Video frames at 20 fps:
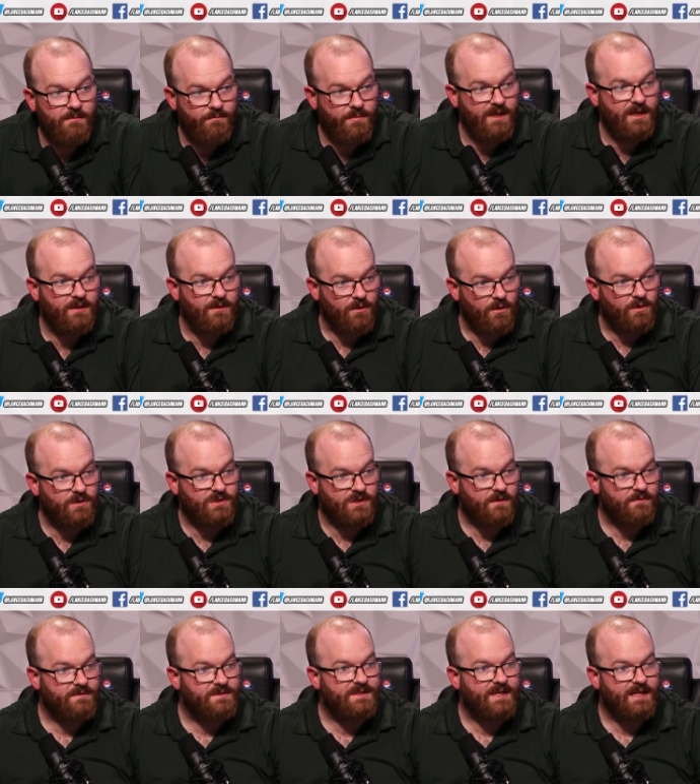be in the local
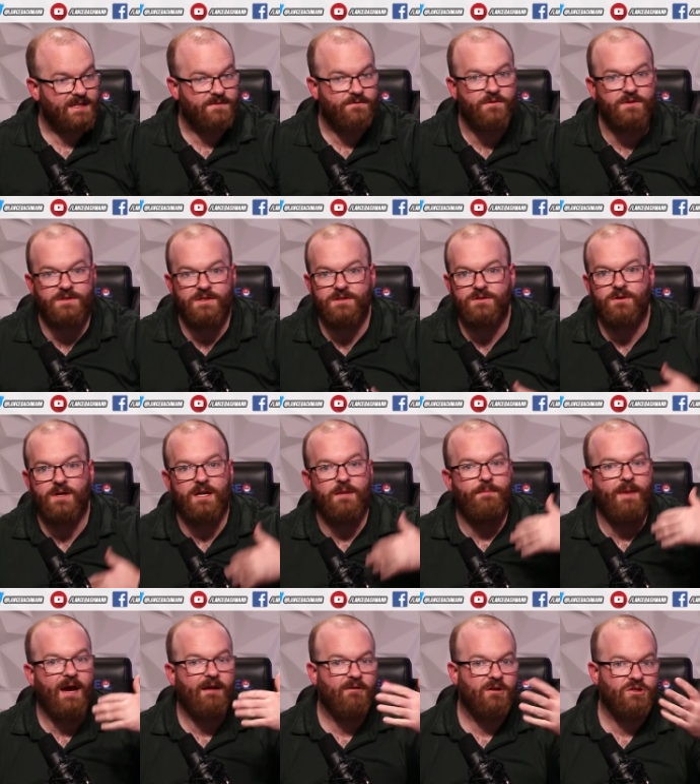services. ads. for instance, you'll get a
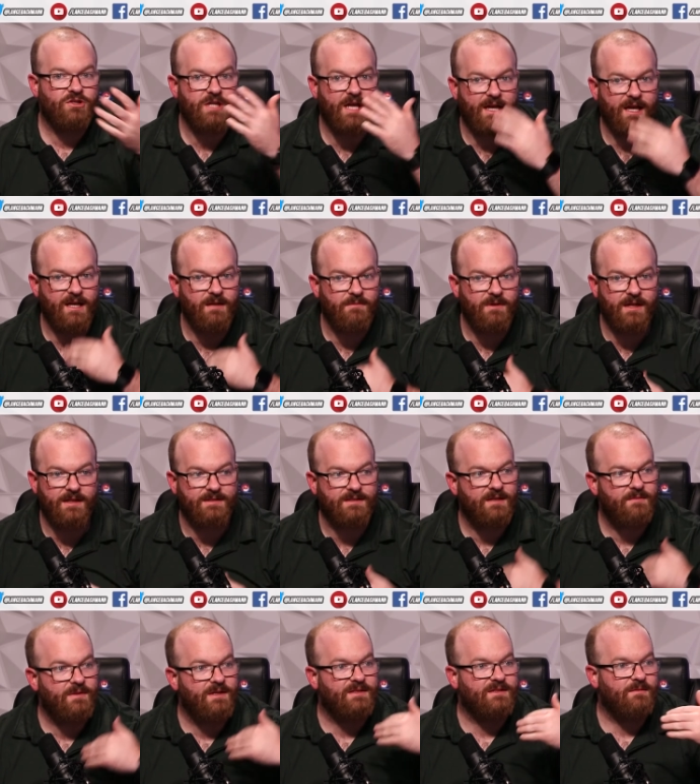background check anybody that's
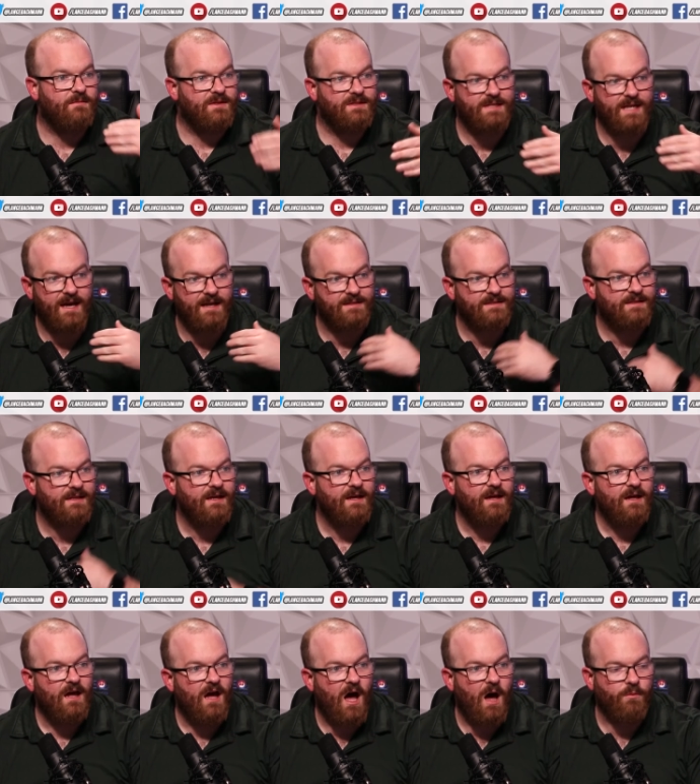going to be in someone's house.
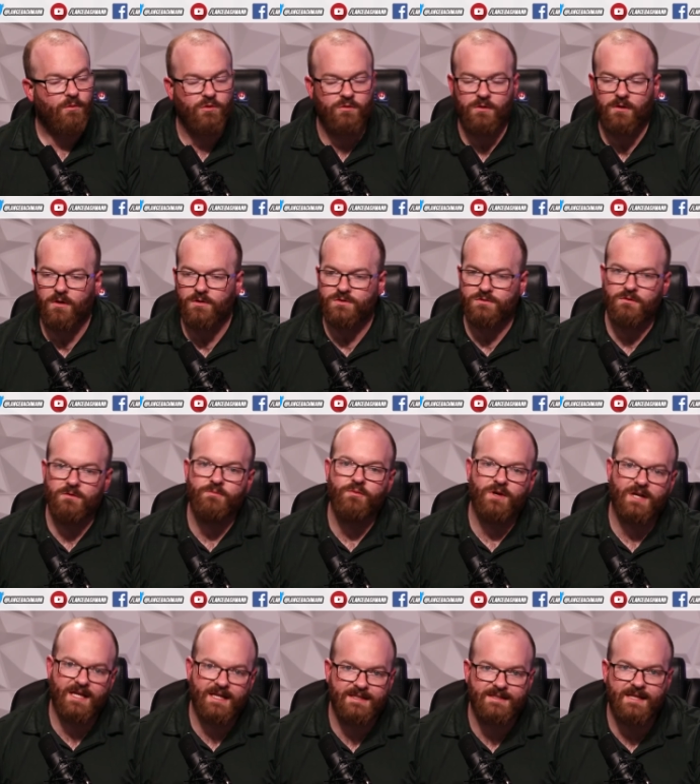Yep. Um, Google goes through a
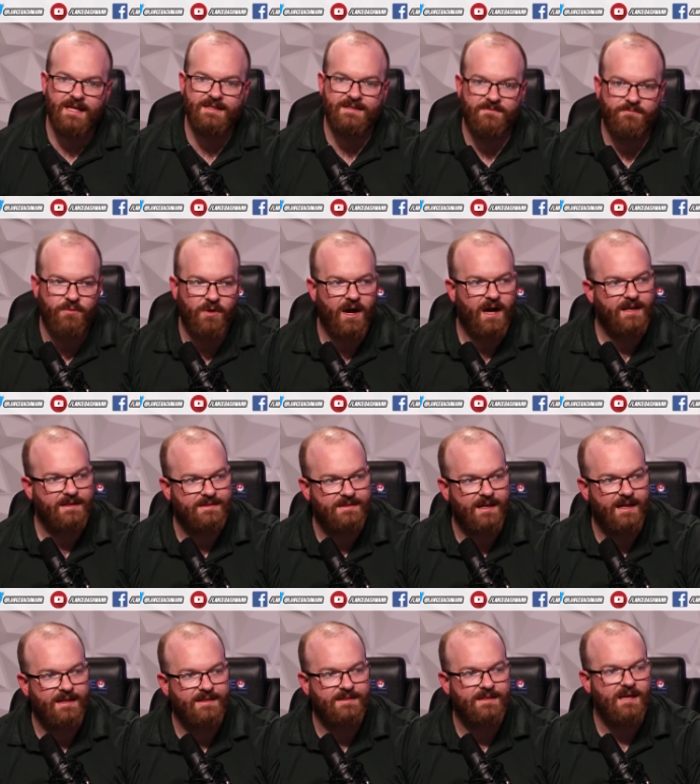pretty extensive
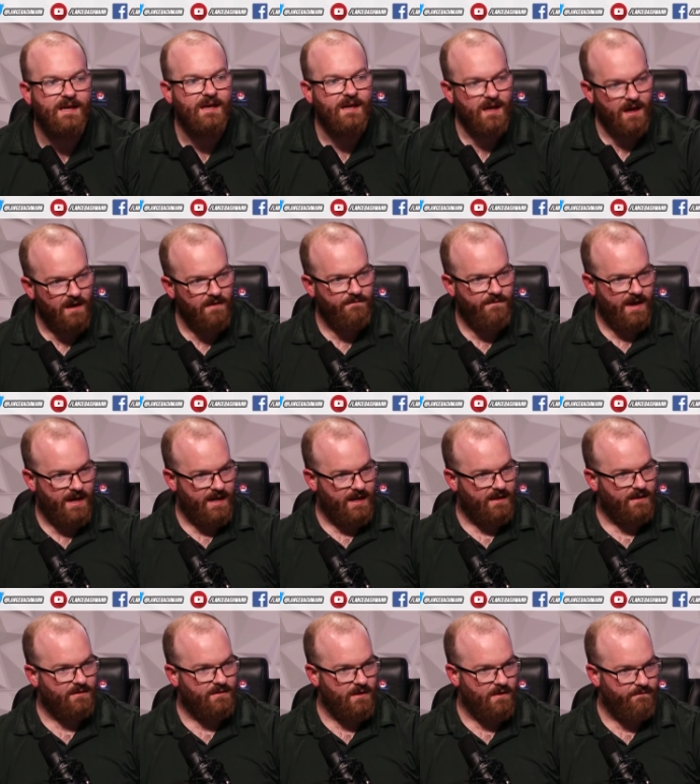process of
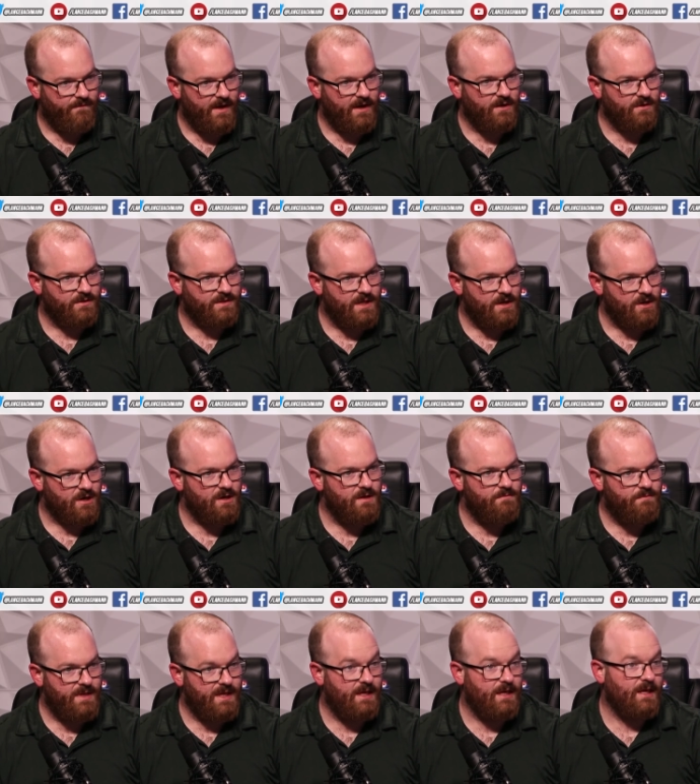vetting their vendors that are going
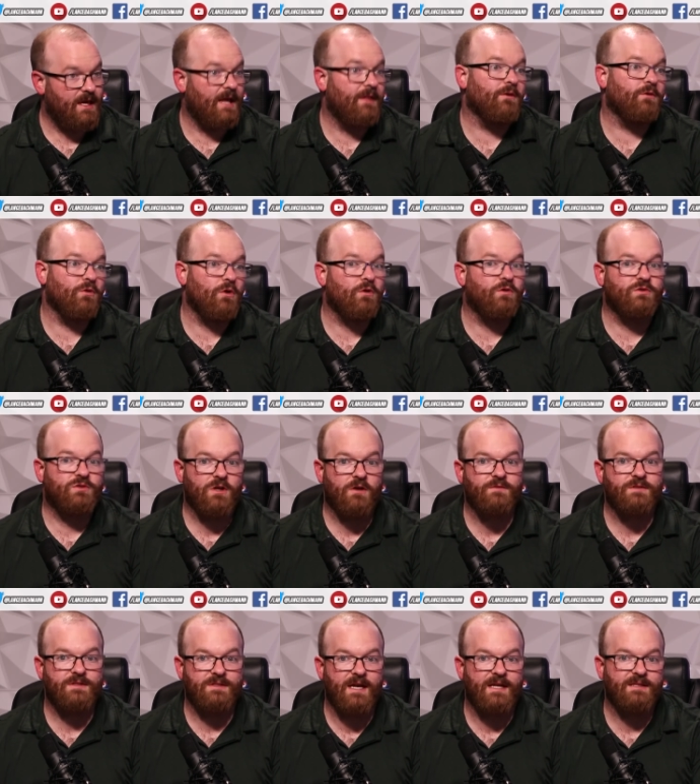to be in their local
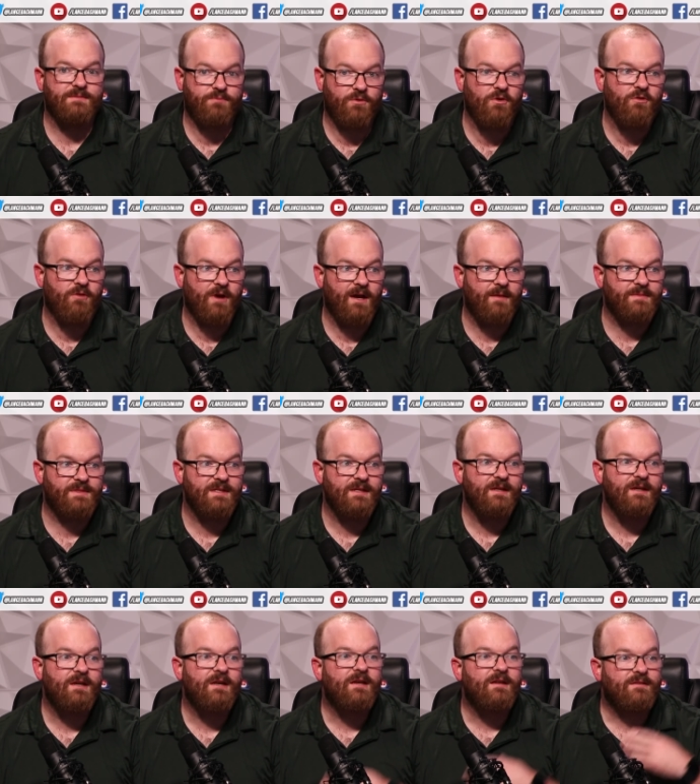services ads programs
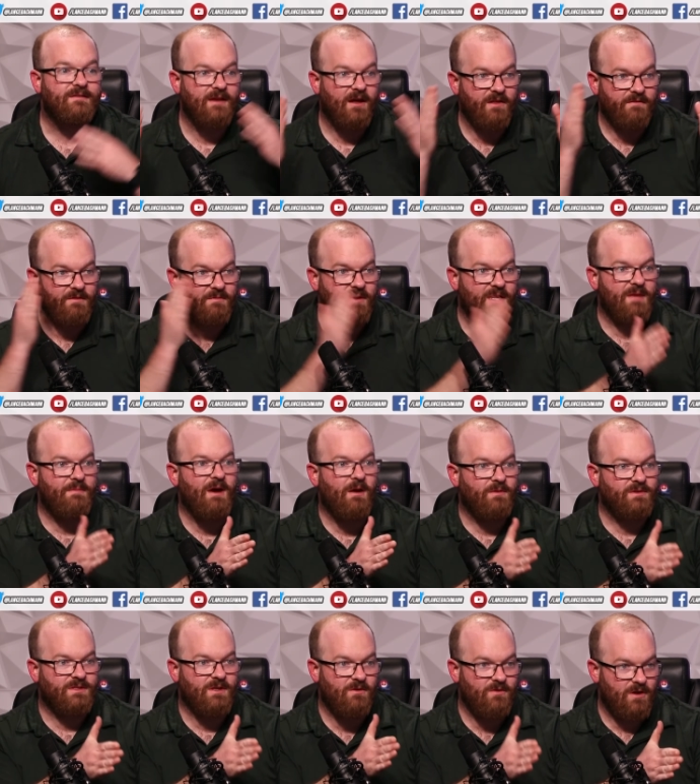tell everybody about
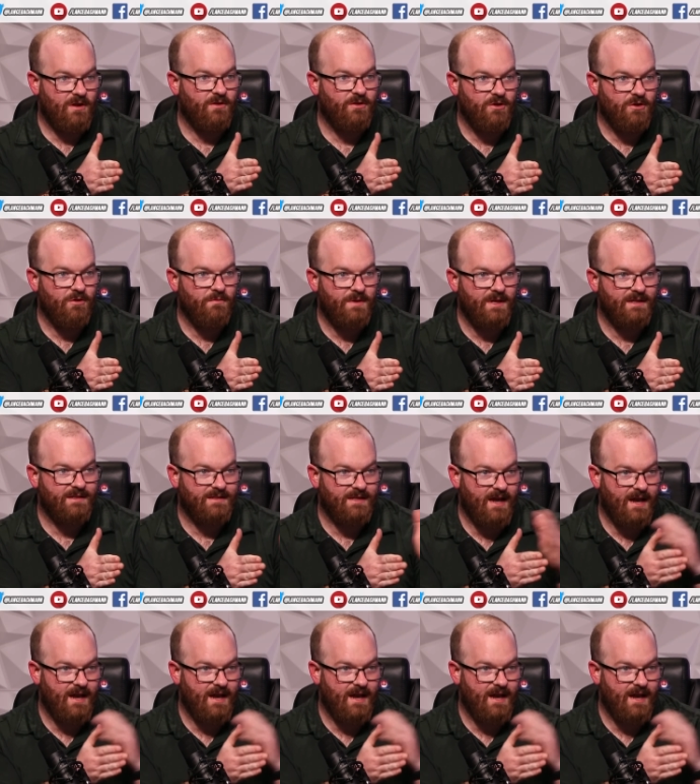what's going on in the European so, side.